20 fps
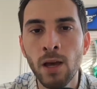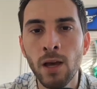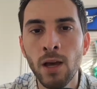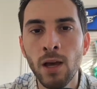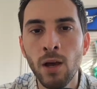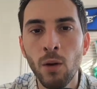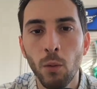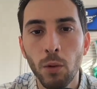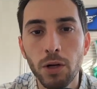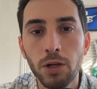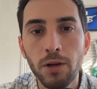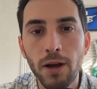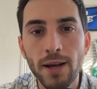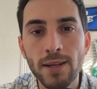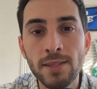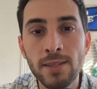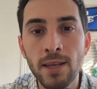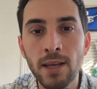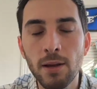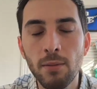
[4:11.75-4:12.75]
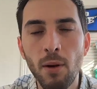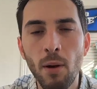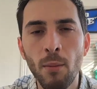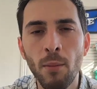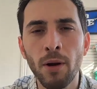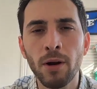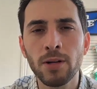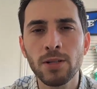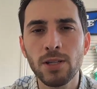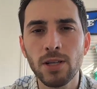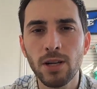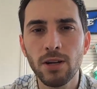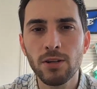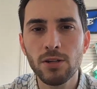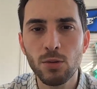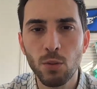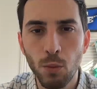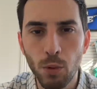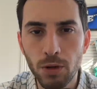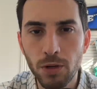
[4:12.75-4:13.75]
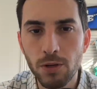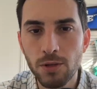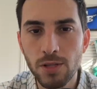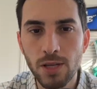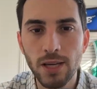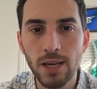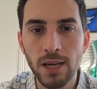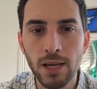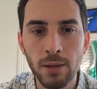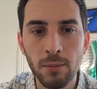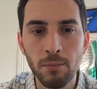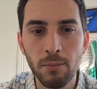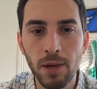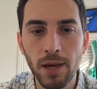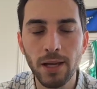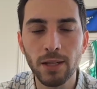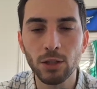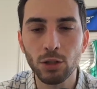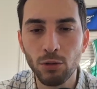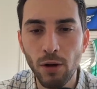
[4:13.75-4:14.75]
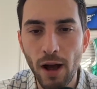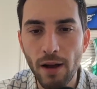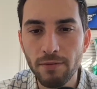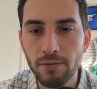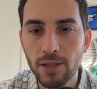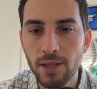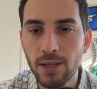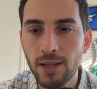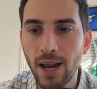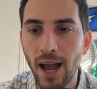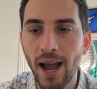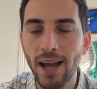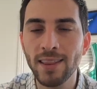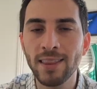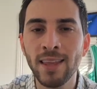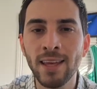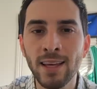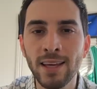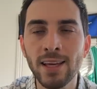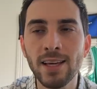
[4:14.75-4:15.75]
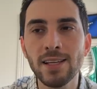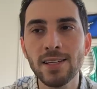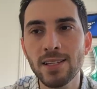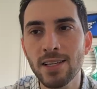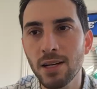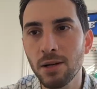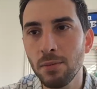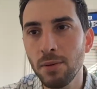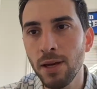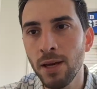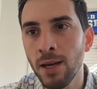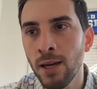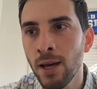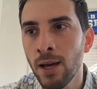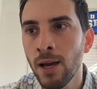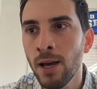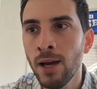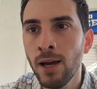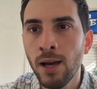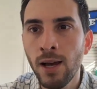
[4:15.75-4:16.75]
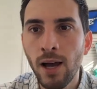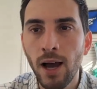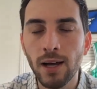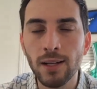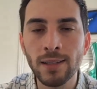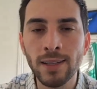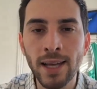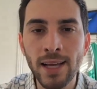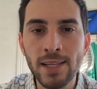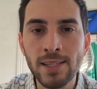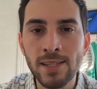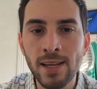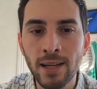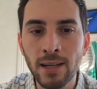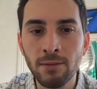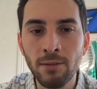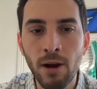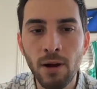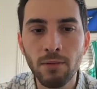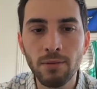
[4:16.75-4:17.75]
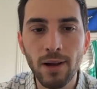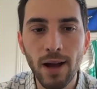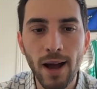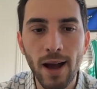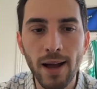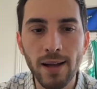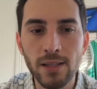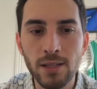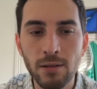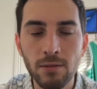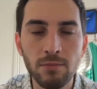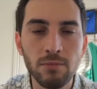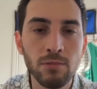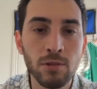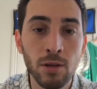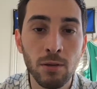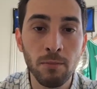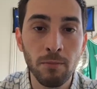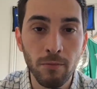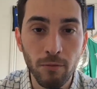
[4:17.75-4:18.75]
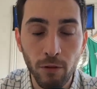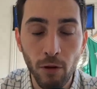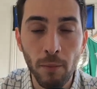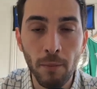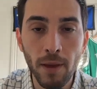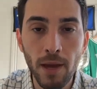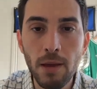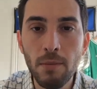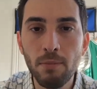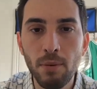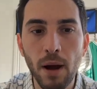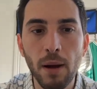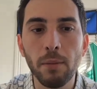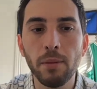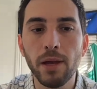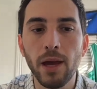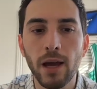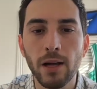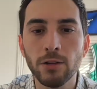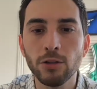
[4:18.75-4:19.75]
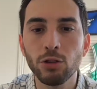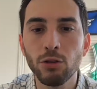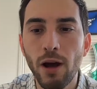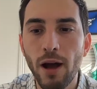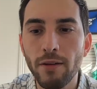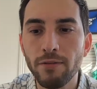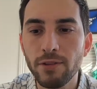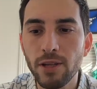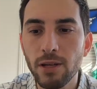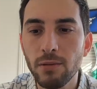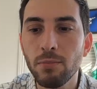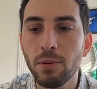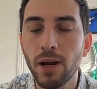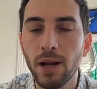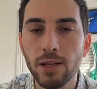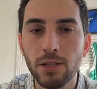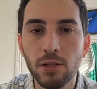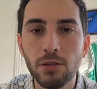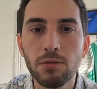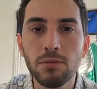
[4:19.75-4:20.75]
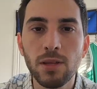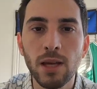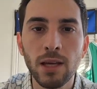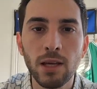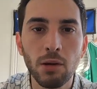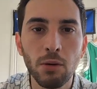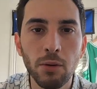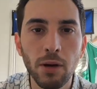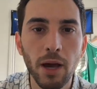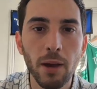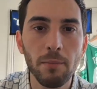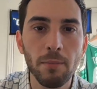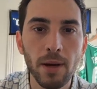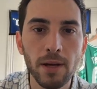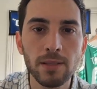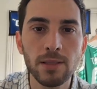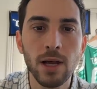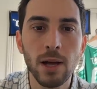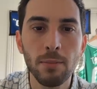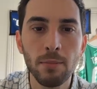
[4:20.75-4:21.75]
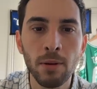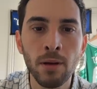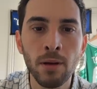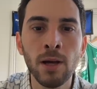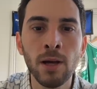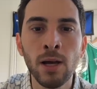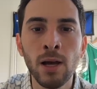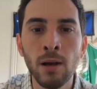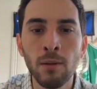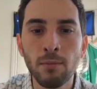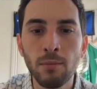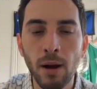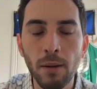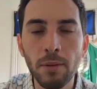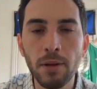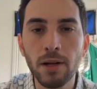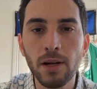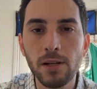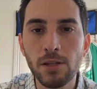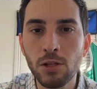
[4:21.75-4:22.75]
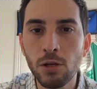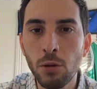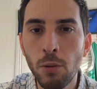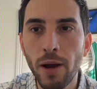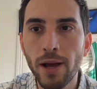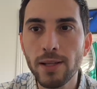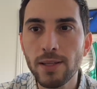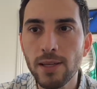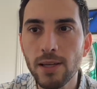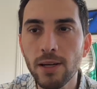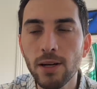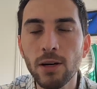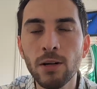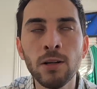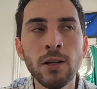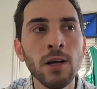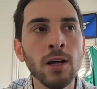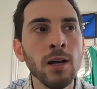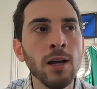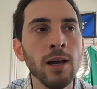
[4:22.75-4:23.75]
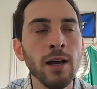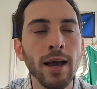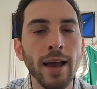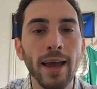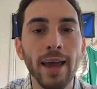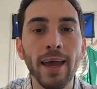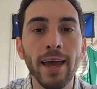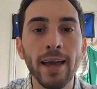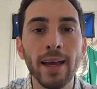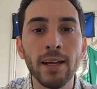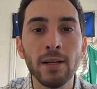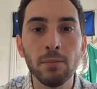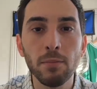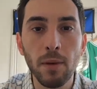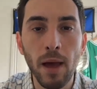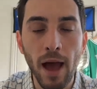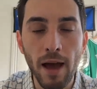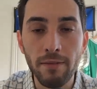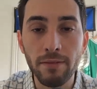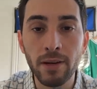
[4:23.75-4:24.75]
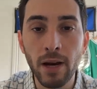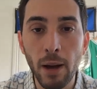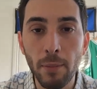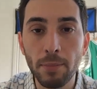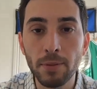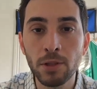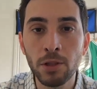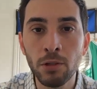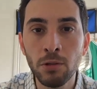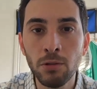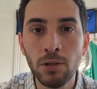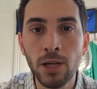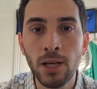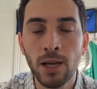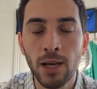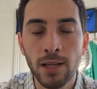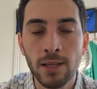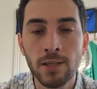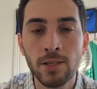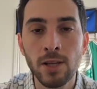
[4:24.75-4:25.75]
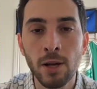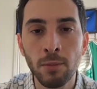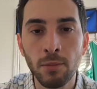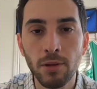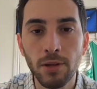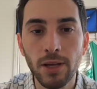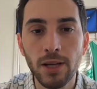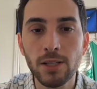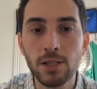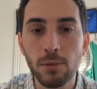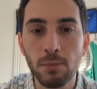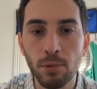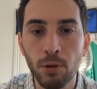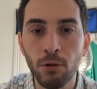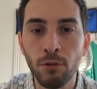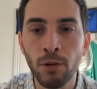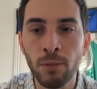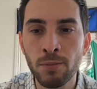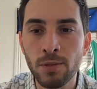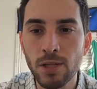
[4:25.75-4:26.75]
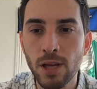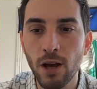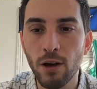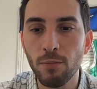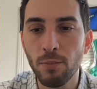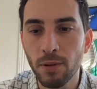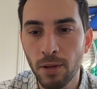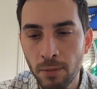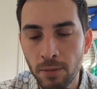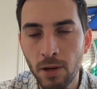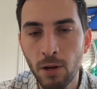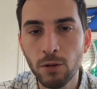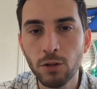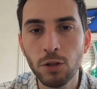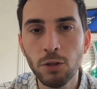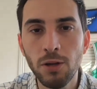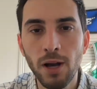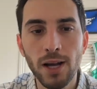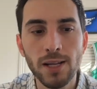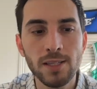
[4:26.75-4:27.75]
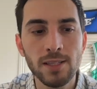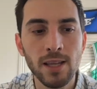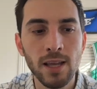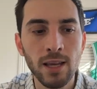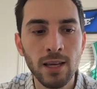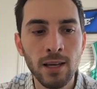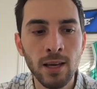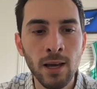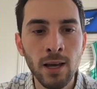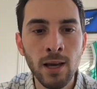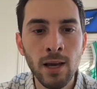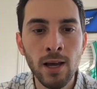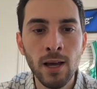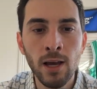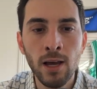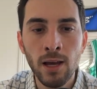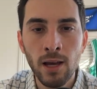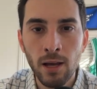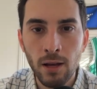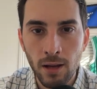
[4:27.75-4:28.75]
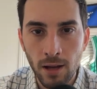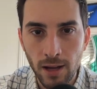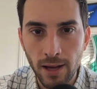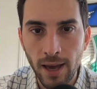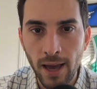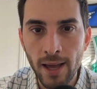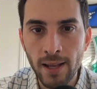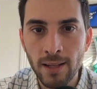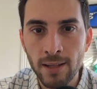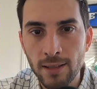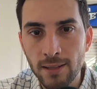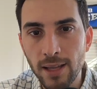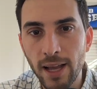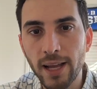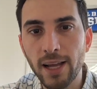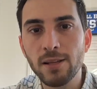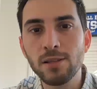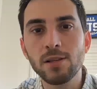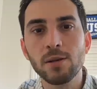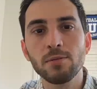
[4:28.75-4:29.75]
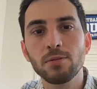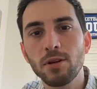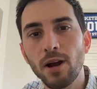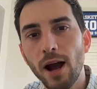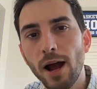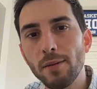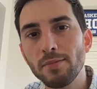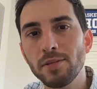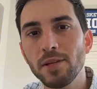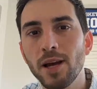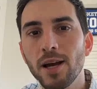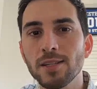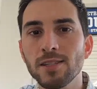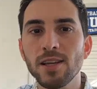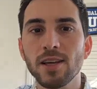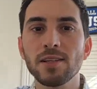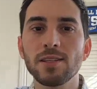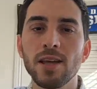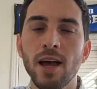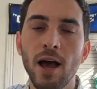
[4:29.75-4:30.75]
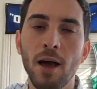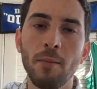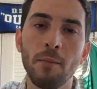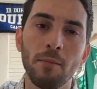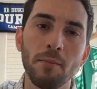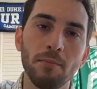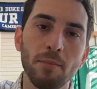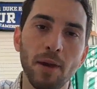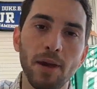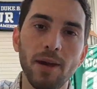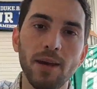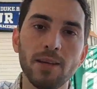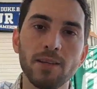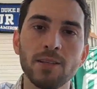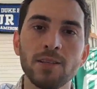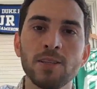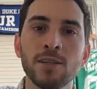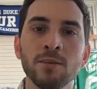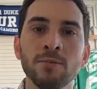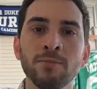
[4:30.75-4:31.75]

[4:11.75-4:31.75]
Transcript: What do you guys think about Mark Sears? Where do you see him being drafted? I think he's going to be a late second-round guy for me, probably undrafted, but I do think he'll get picked up probably on a two-way deal and have an opportunity in the Summer League to prove himself. But let me know what you guys think. Again, like and subscribe. See you guys next time. Peace.